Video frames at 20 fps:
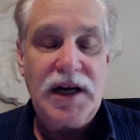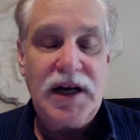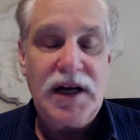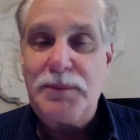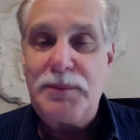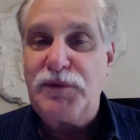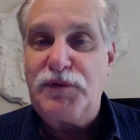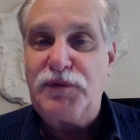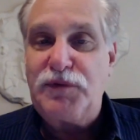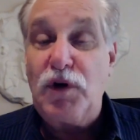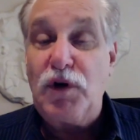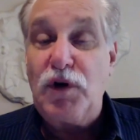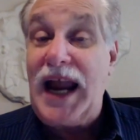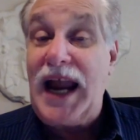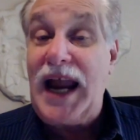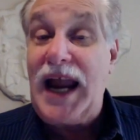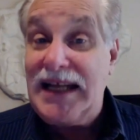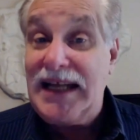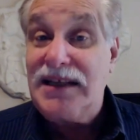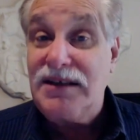night
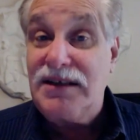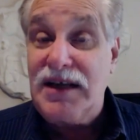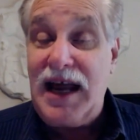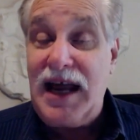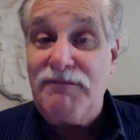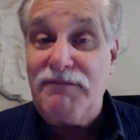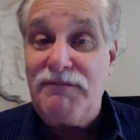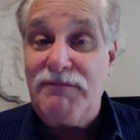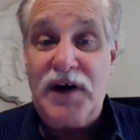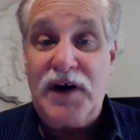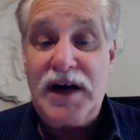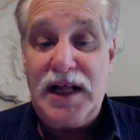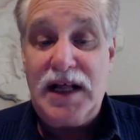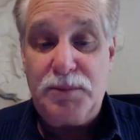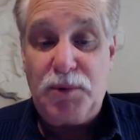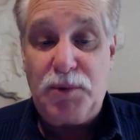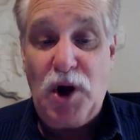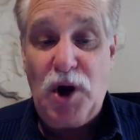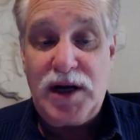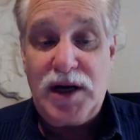before, and having fun on
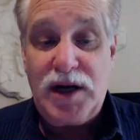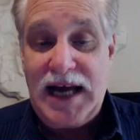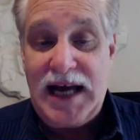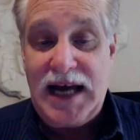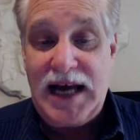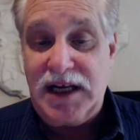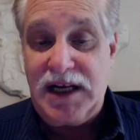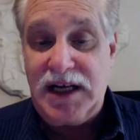the broadcast.